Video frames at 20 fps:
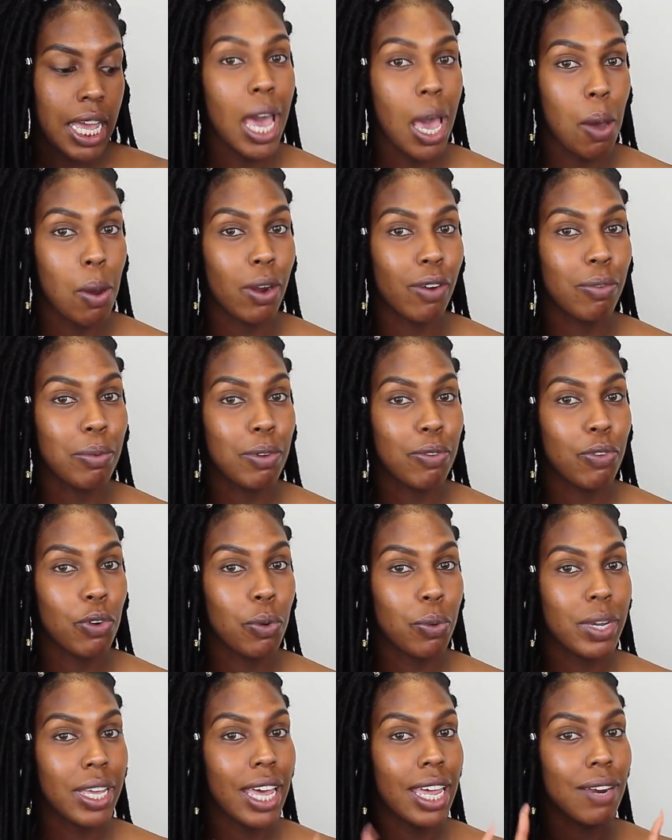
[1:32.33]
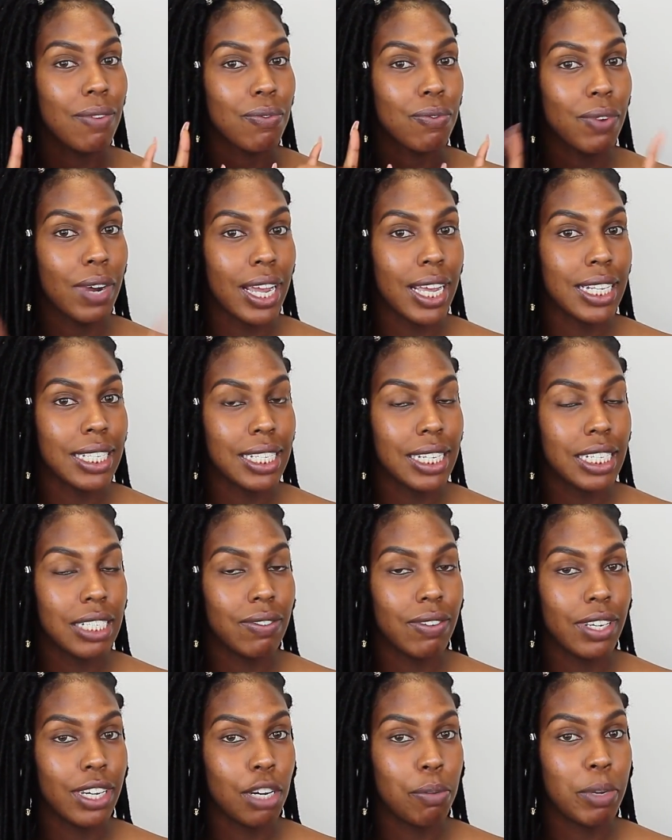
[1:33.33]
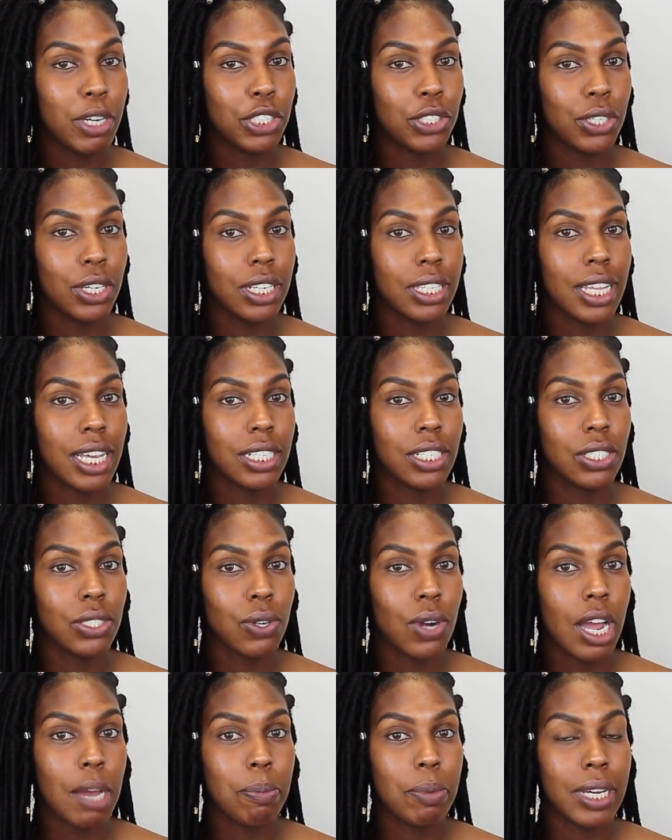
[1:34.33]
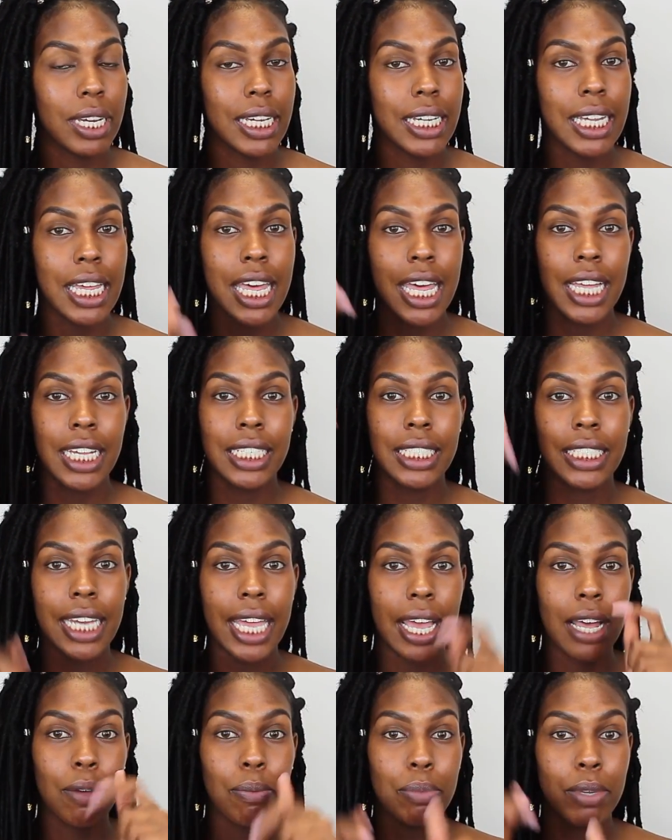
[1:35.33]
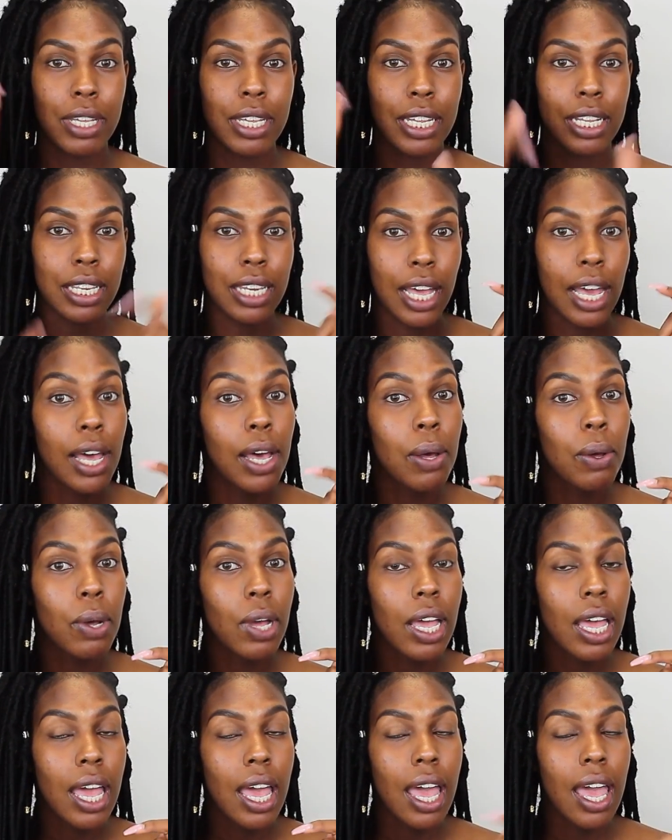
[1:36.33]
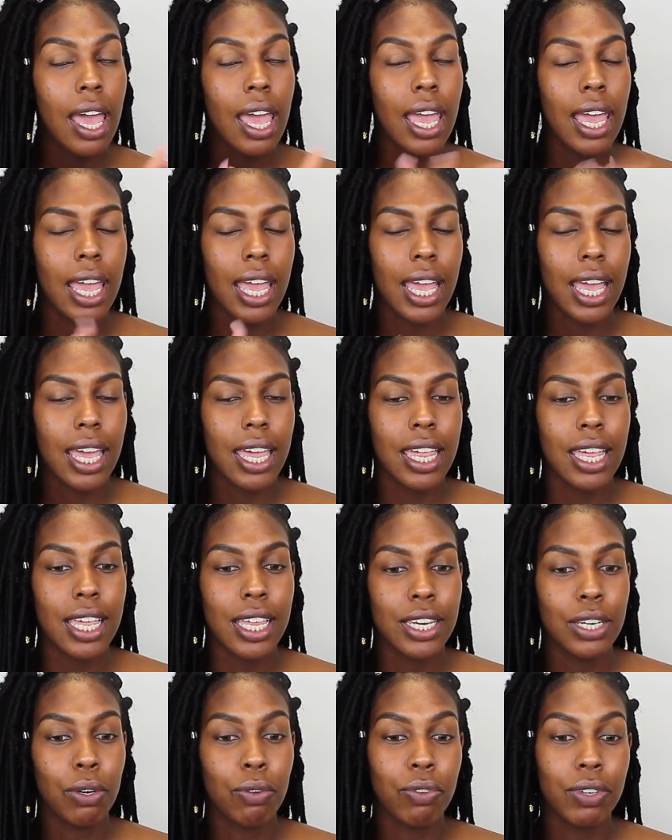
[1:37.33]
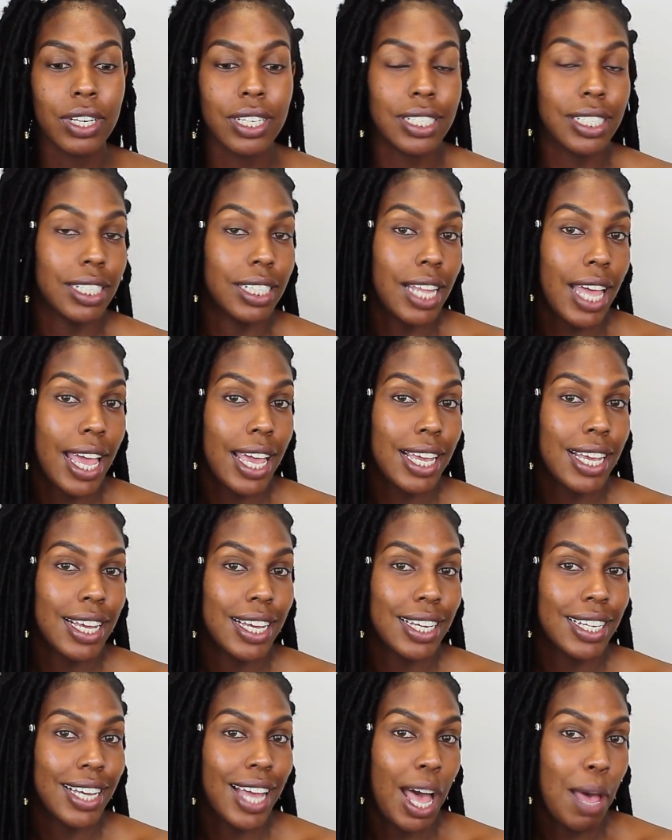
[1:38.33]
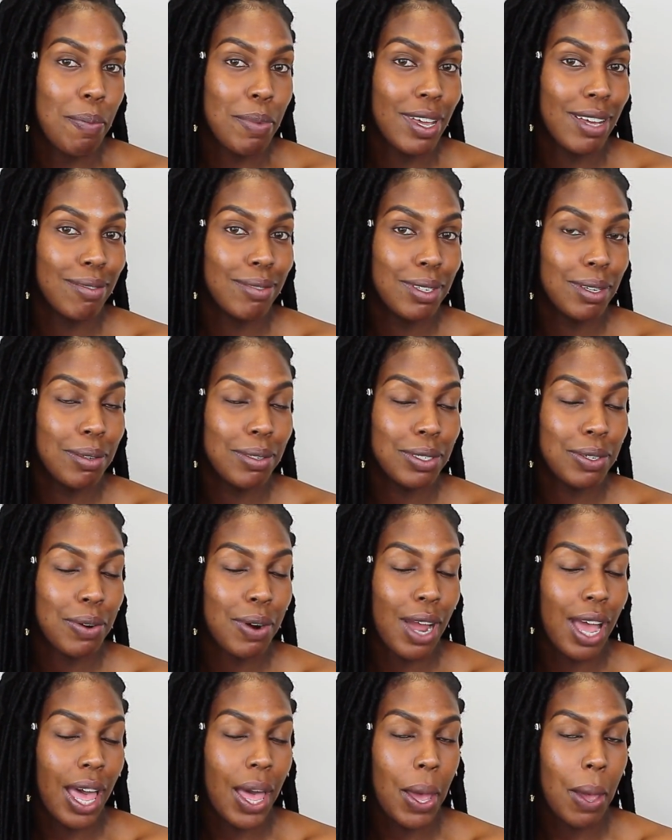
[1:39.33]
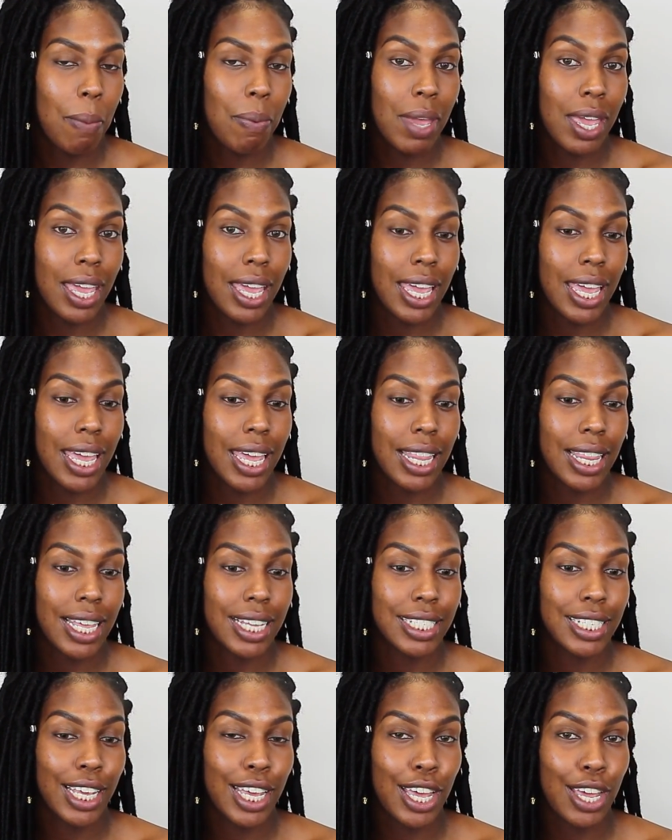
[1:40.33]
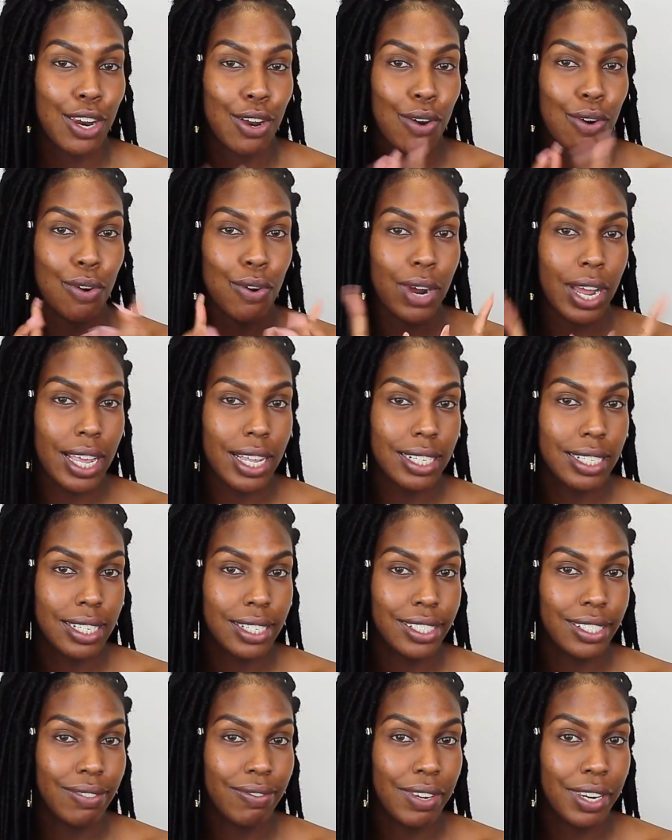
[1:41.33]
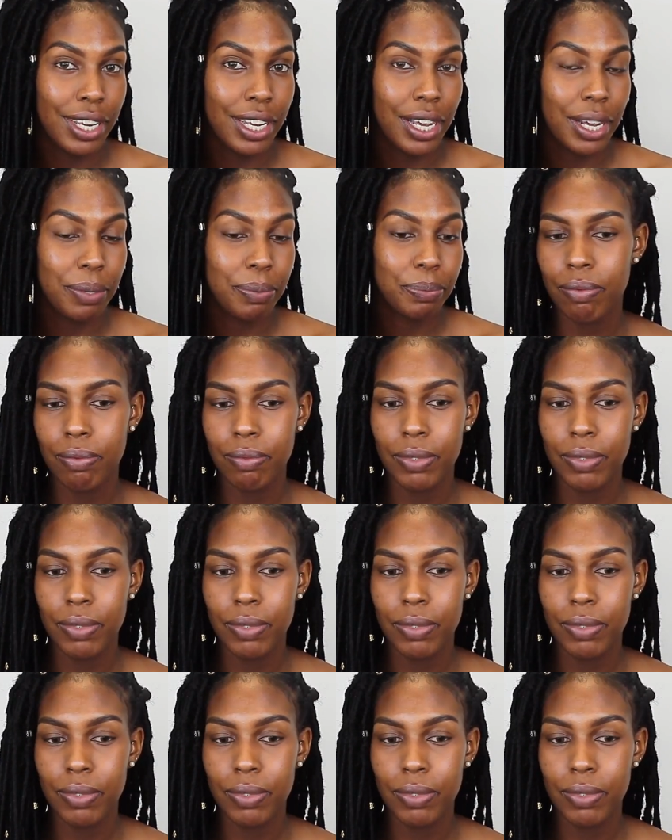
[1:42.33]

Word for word: However, before we head right into this video, make sure you hit that subscribe button down below. And don't forget to like, comment, and subscribe. And let's head right into this video.